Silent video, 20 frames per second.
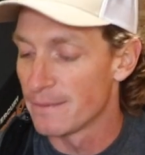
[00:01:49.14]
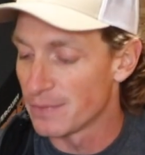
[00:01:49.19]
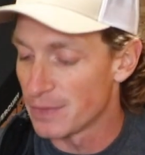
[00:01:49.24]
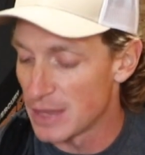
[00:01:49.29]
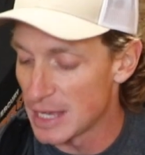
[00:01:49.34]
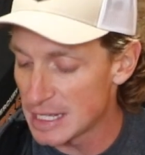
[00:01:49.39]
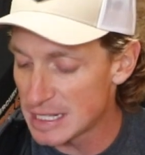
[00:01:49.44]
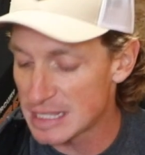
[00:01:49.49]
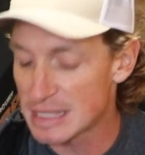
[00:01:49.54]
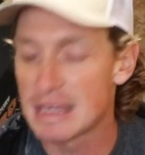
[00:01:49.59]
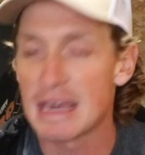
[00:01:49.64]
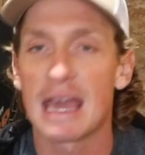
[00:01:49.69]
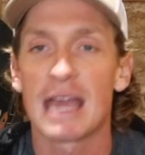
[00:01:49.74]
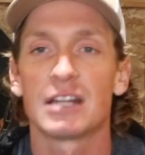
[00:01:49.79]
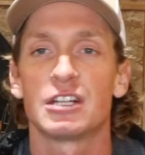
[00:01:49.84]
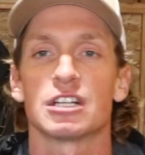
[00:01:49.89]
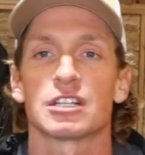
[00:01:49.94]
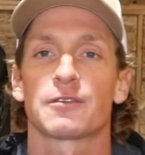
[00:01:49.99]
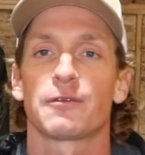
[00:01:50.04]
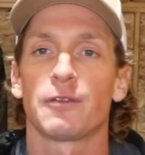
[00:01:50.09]
This
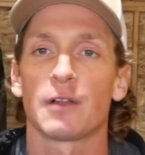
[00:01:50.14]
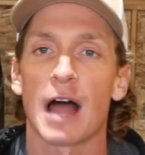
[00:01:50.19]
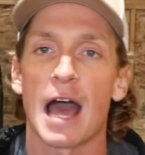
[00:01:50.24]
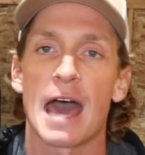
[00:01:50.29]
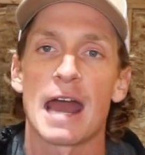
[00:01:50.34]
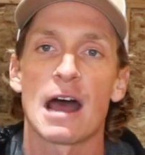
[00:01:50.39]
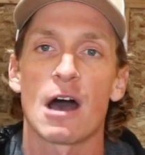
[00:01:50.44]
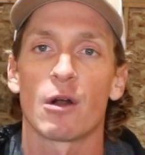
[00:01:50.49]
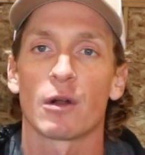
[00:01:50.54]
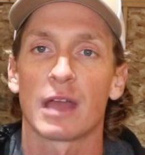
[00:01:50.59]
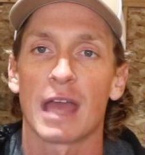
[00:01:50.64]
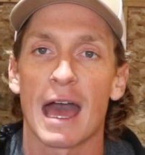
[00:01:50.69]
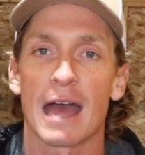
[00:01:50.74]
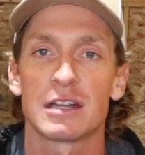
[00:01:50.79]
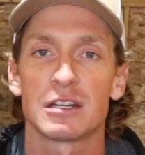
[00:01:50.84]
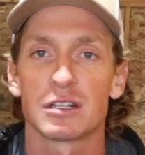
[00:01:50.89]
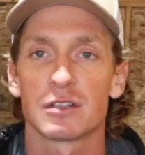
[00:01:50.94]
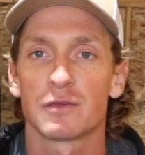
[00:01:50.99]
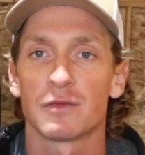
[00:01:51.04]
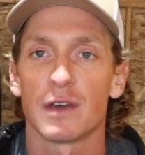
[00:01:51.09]
thing just flat out
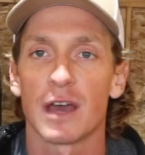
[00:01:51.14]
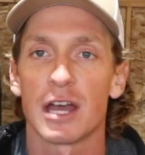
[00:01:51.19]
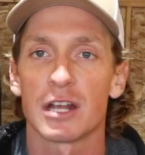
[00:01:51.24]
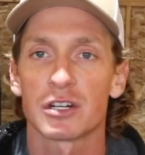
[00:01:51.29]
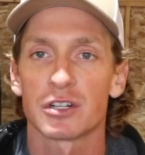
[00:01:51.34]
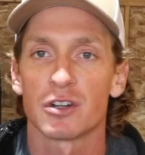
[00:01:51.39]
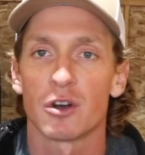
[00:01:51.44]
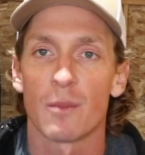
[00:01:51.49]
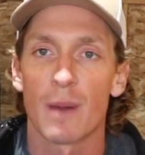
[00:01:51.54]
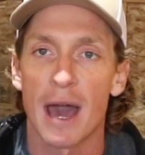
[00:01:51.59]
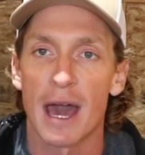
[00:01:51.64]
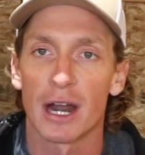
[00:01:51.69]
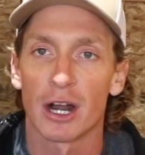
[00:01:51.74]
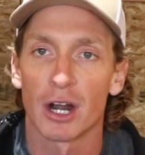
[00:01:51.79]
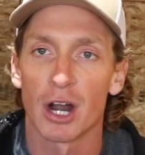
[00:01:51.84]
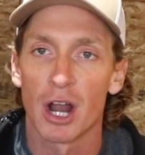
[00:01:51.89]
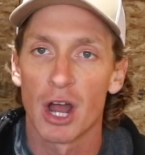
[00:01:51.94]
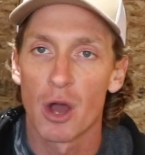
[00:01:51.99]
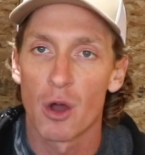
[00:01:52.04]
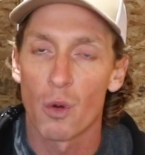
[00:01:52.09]
catches fish no
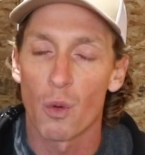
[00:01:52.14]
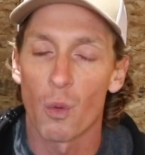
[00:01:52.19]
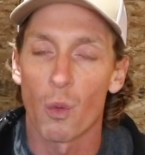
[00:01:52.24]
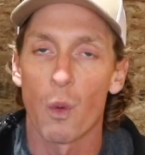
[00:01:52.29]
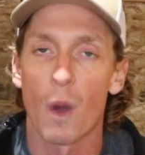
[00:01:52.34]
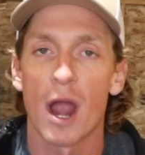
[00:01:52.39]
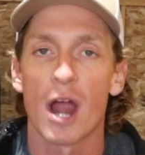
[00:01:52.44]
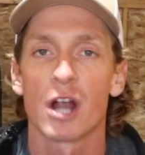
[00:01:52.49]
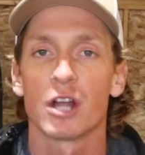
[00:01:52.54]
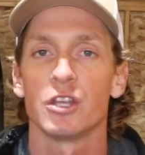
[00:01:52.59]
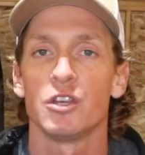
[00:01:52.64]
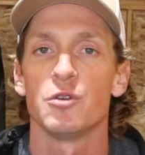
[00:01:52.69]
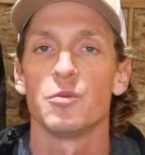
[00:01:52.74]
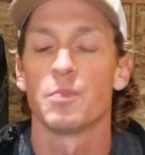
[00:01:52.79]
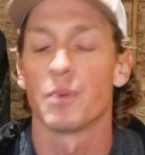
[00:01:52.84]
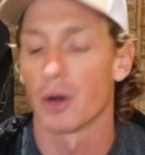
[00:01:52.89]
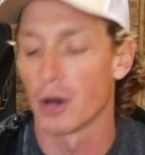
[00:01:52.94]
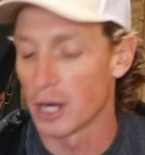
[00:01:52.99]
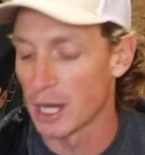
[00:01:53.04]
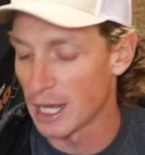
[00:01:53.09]
matter where you
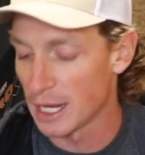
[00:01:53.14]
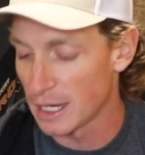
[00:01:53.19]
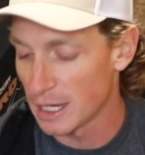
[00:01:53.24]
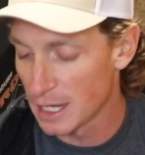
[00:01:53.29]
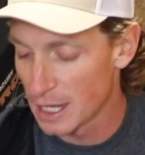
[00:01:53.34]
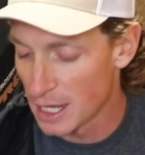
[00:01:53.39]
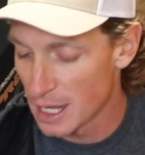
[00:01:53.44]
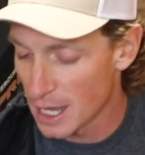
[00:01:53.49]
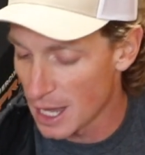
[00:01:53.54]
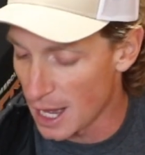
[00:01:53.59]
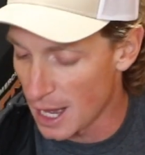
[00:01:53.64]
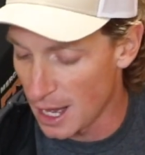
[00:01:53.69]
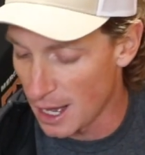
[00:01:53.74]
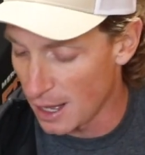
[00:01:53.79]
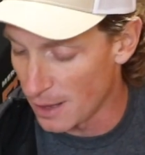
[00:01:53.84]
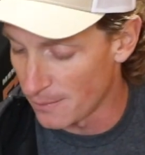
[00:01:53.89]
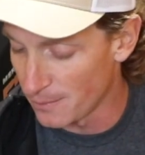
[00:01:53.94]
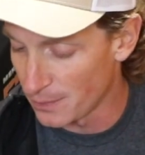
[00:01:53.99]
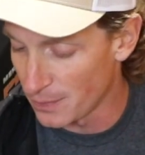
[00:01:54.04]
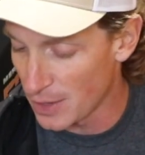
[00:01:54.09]
put it.
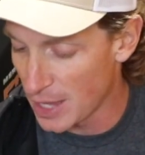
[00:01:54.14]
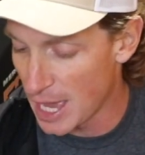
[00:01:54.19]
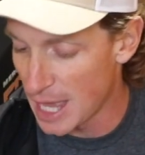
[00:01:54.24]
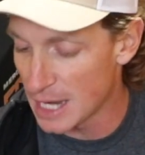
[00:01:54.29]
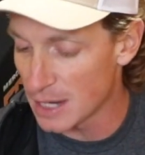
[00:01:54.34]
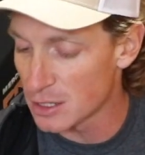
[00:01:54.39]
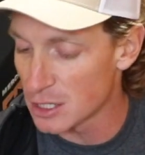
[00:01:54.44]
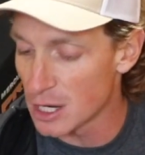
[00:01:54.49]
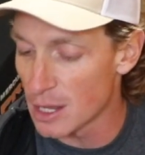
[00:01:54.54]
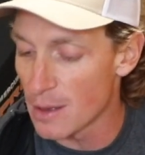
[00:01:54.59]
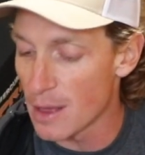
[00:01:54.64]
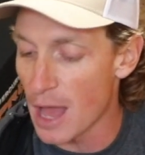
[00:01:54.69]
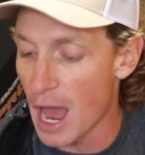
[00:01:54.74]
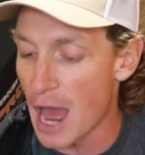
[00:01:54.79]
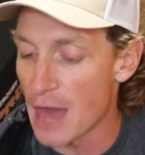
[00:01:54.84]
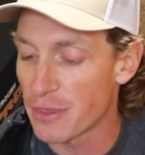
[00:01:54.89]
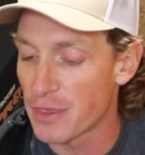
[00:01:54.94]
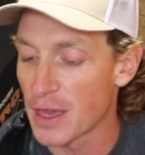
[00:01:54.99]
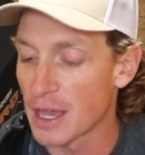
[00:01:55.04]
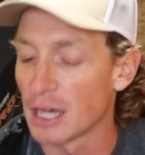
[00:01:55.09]
I
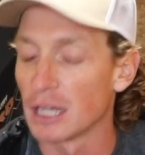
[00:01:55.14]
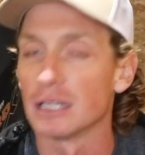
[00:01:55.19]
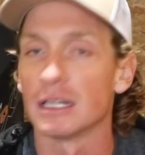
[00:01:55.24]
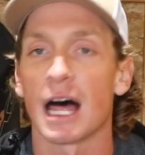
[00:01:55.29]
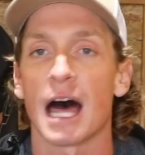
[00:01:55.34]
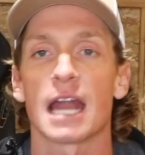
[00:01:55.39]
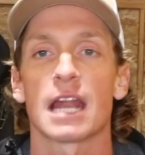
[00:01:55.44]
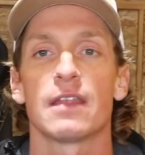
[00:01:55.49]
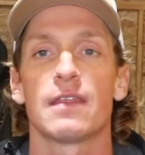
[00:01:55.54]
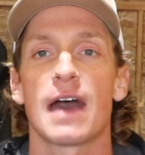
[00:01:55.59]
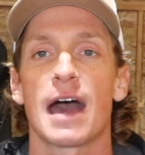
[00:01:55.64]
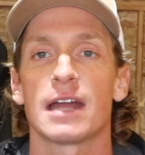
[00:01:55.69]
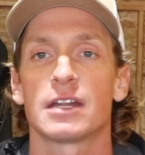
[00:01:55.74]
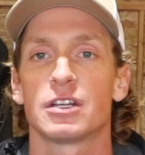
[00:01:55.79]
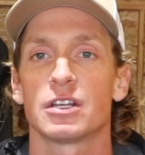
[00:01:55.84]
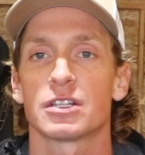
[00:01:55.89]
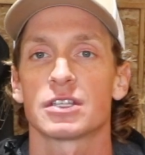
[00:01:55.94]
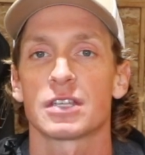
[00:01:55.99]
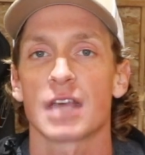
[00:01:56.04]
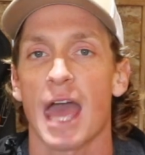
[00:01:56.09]
think a lot of that
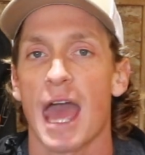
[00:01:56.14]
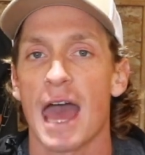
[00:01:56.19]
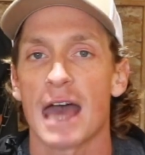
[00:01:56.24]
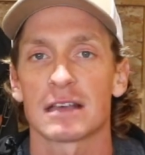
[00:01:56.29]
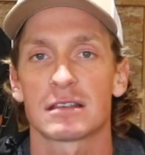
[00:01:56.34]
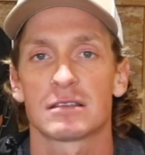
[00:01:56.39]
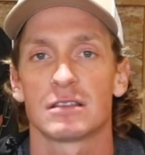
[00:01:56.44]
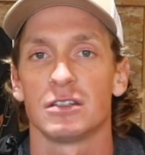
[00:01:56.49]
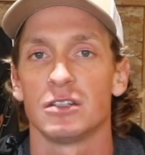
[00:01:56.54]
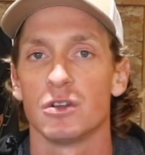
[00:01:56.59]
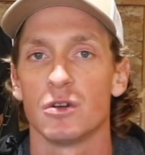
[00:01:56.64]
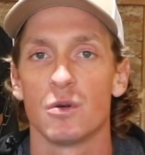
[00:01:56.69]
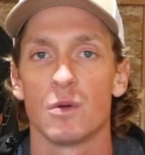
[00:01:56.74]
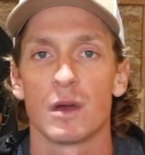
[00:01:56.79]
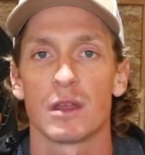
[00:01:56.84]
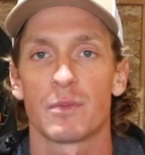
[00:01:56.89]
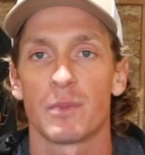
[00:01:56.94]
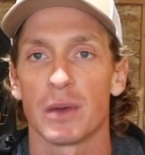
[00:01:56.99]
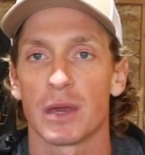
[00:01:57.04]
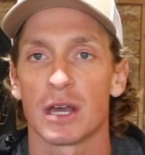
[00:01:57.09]
just has to do
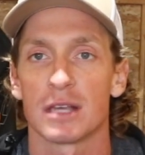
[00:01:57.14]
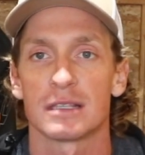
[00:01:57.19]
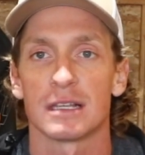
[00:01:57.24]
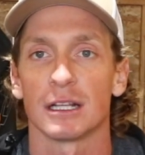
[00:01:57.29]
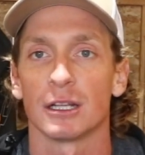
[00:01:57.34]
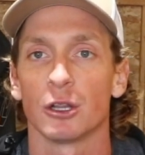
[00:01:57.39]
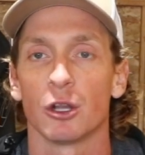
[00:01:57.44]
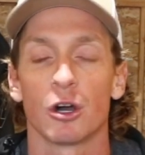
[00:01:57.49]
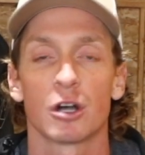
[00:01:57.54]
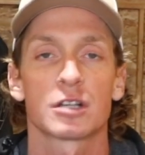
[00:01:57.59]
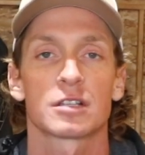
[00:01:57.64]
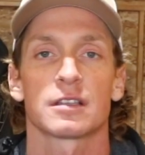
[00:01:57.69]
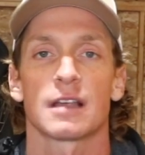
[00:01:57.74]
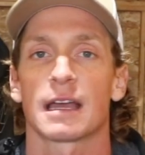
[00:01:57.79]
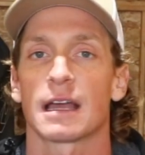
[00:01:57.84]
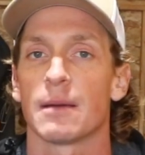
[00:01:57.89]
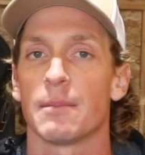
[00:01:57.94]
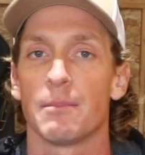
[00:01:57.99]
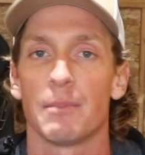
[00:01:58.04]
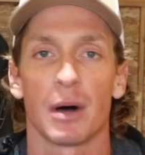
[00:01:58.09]
with because it looks
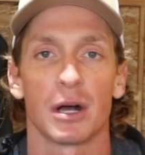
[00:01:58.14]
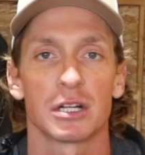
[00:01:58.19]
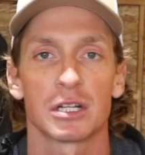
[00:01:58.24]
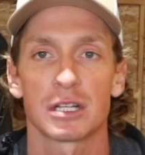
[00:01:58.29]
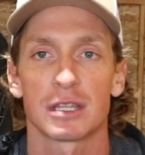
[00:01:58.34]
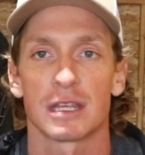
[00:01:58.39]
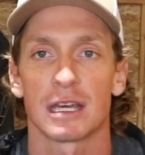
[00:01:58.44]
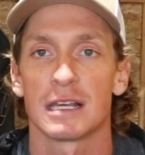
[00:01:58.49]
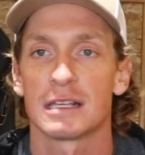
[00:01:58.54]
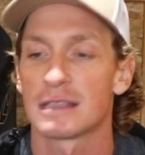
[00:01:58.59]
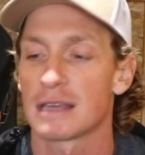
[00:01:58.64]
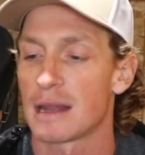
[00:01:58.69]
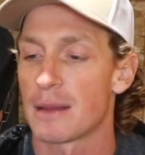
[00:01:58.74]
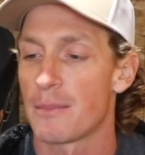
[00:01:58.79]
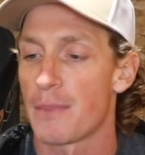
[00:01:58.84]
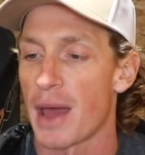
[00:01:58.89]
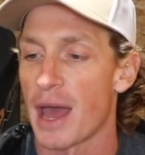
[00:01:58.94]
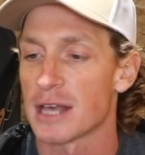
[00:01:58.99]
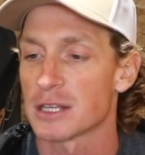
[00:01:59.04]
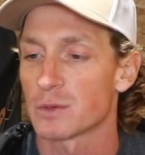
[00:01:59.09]
like a bunch of things that a
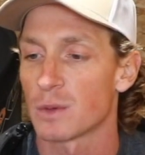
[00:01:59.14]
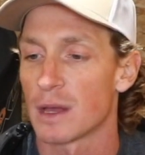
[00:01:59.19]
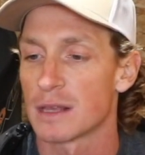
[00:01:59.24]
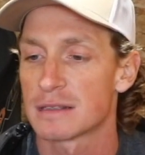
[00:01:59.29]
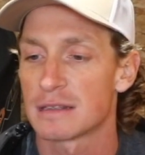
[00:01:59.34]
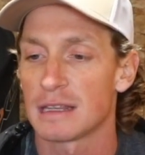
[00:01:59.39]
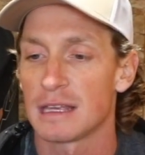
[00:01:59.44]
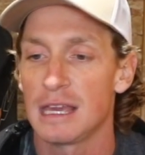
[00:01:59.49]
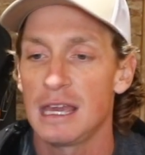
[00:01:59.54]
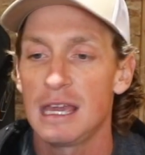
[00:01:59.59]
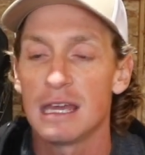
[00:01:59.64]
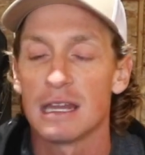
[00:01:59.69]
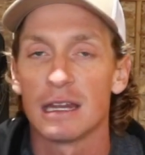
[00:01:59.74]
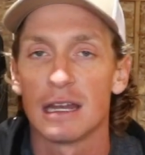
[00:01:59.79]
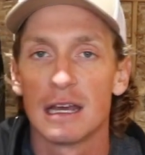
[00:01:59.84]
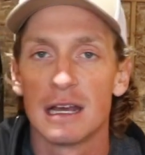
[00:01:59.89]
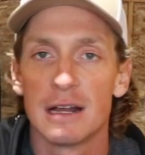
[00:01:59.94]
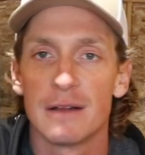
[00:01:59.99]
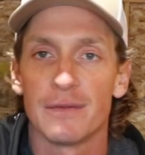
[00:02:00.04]
bass wants to eat.